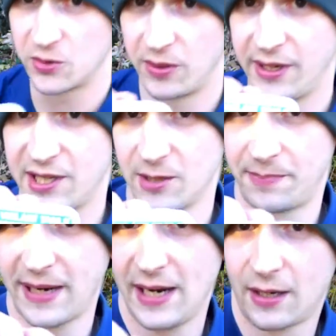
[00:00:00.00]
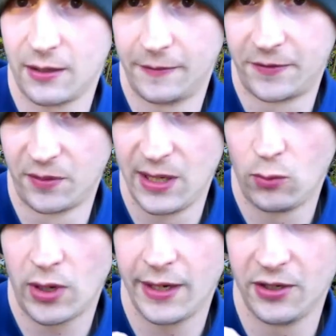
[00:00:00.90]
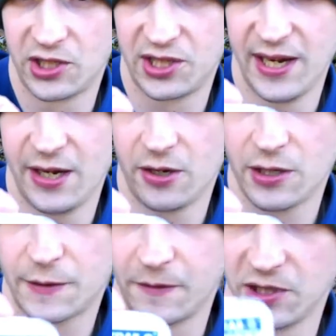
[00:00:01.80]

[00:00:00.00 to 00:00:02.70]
one is a pack of three wire snares for